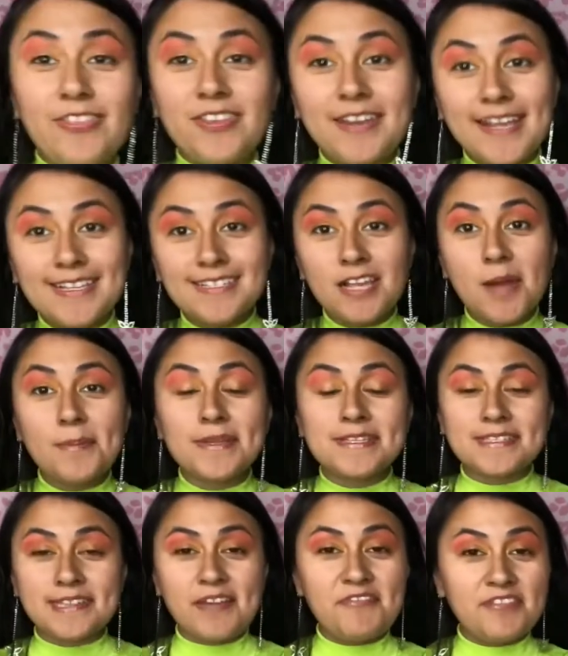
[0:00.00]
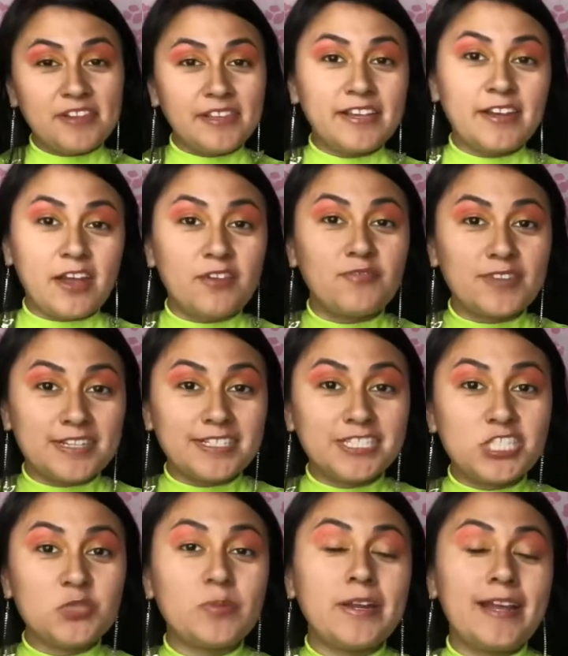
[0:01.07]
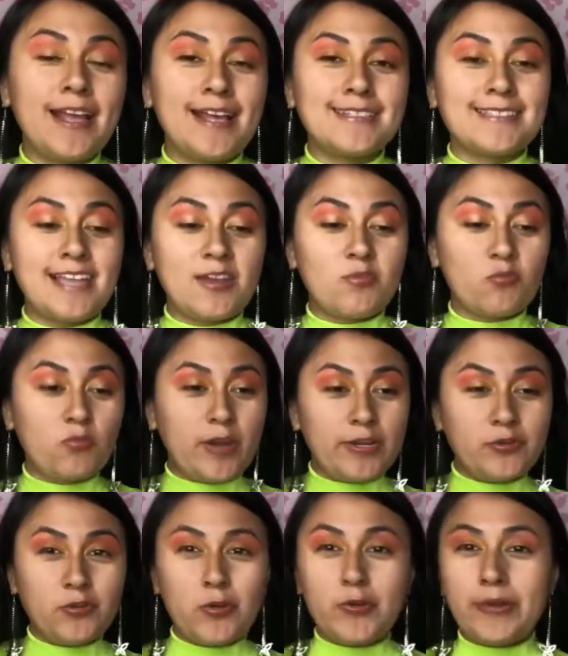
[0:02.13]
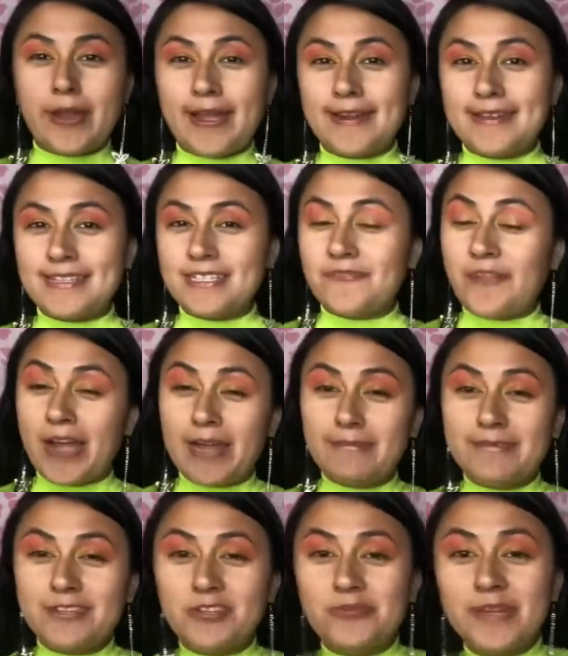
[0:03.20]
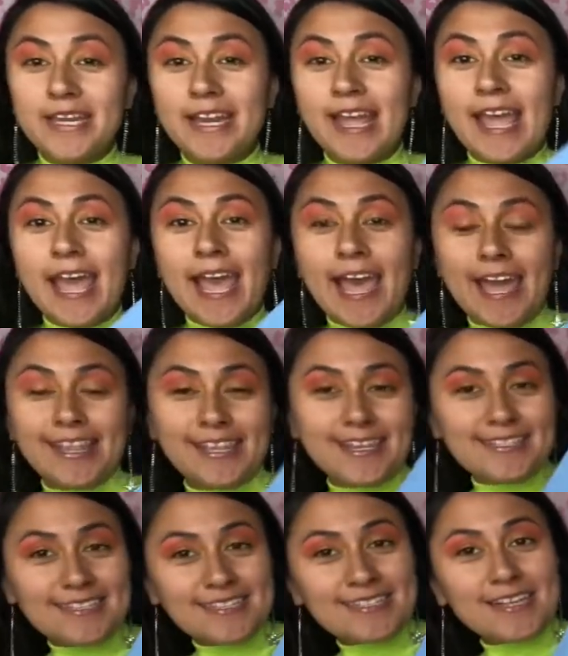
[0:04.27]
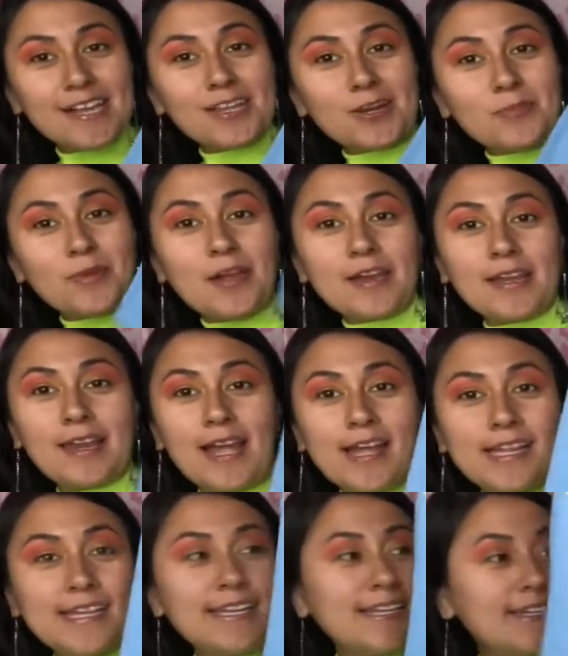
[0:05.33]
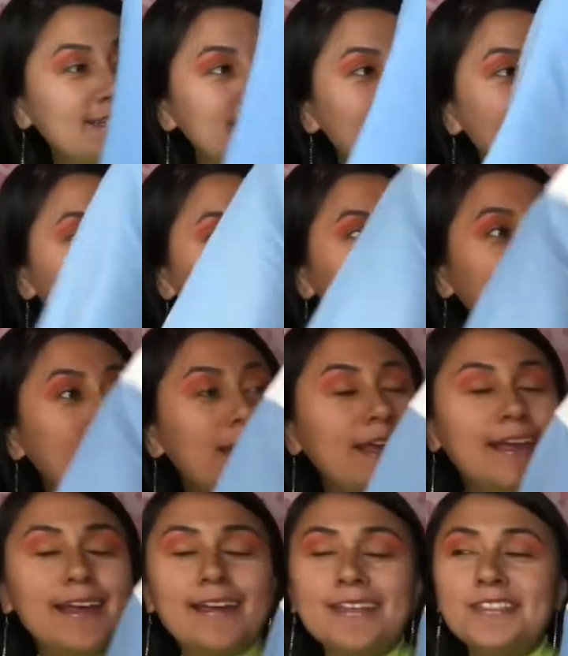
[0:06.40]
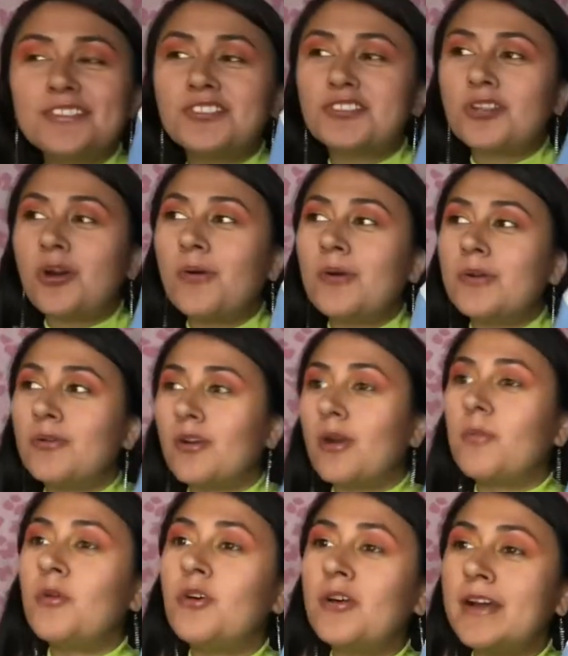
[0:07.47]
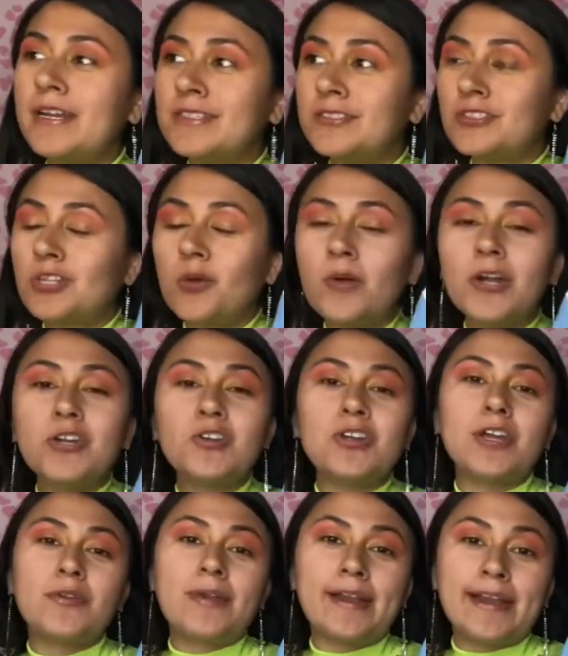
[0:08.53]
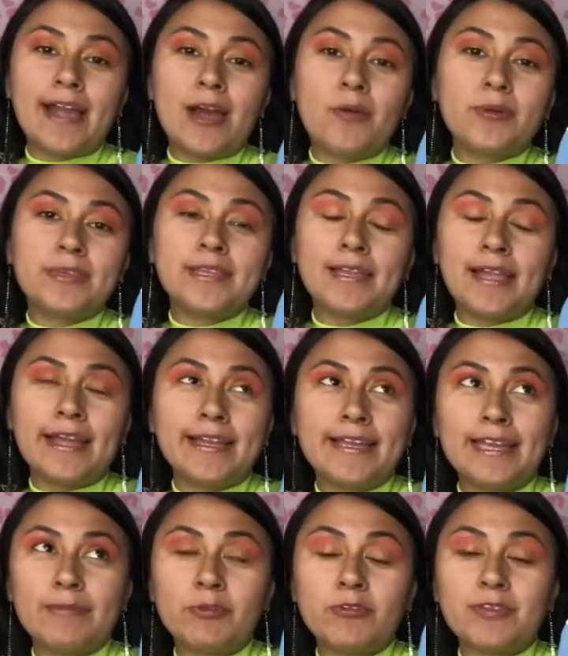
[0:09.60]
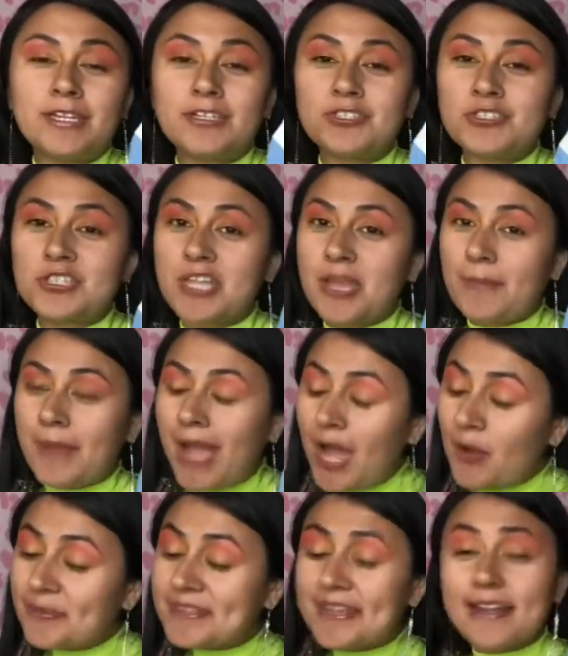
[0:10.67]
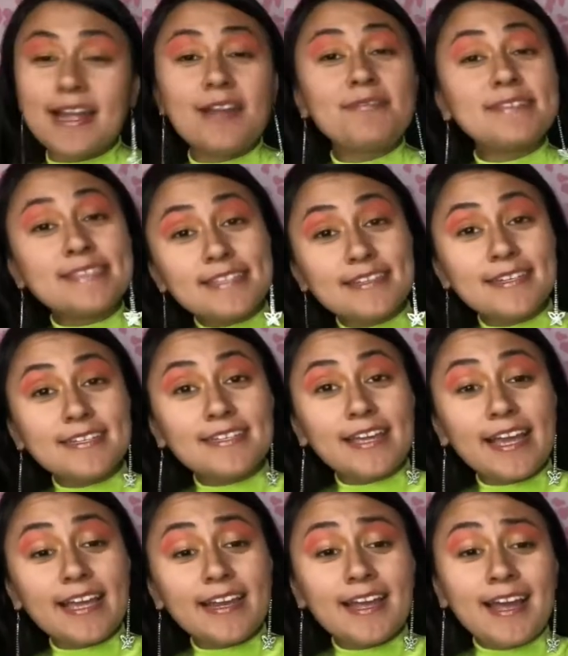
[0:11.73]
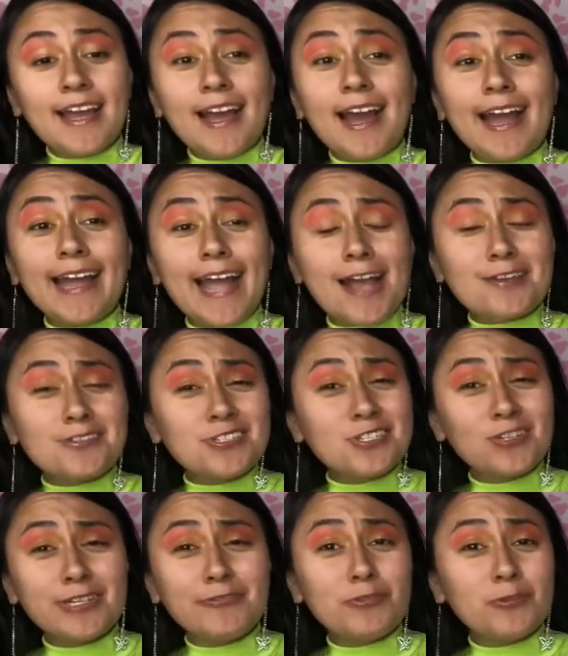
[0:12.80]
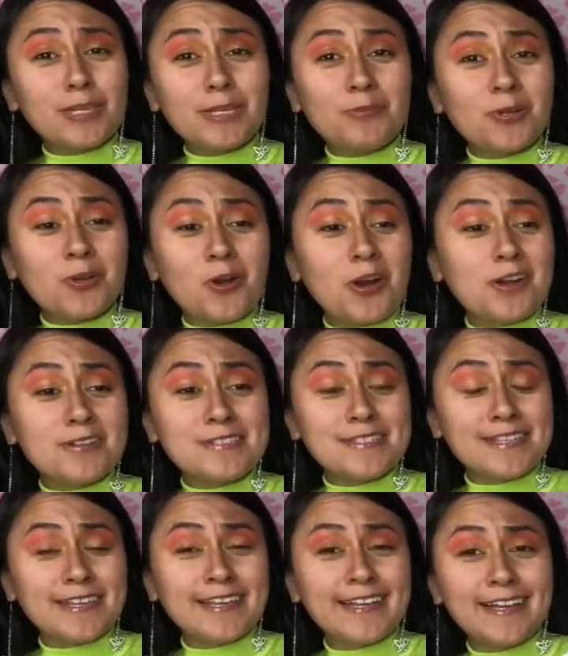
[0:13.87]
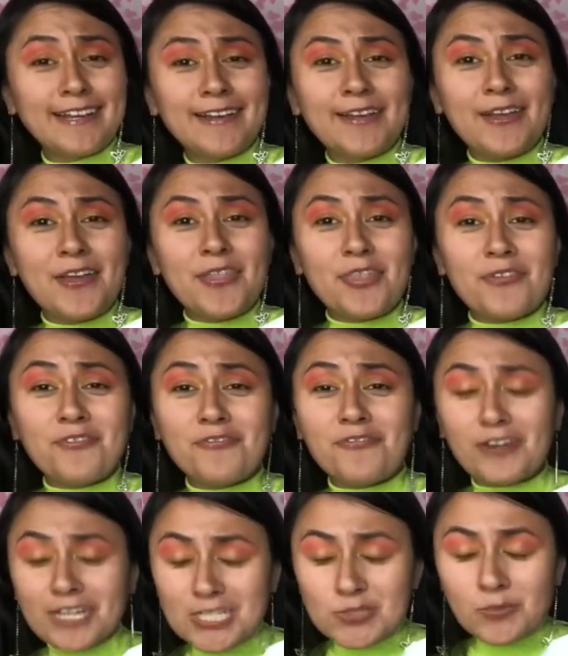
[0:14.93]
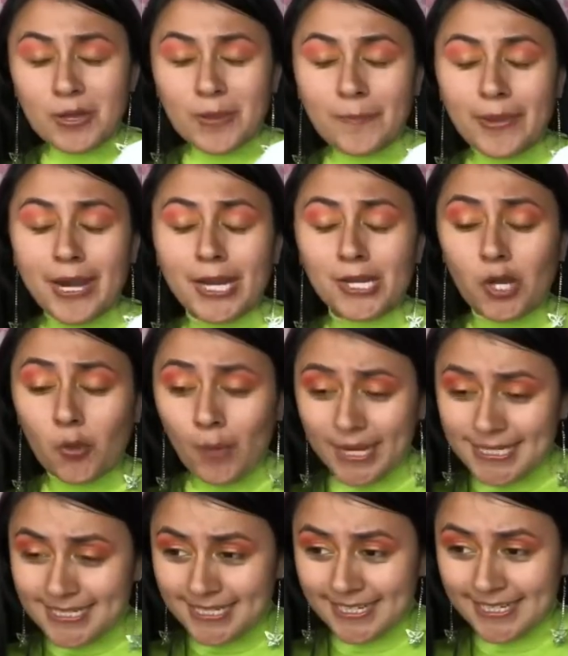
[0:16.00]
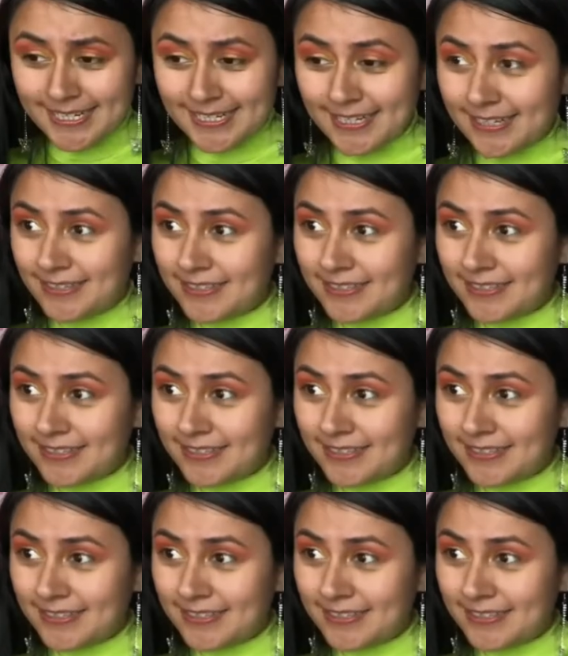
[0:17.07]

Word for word: The next top is definitely not vintage, but it has that retro 90s vibe to it. And it is this color block Lion King top. It is so adorable and so on trend right now with the Lion King movie that just came out. I haven't seen it yet. I actually don't even really recall seeing the first one, but I know I did.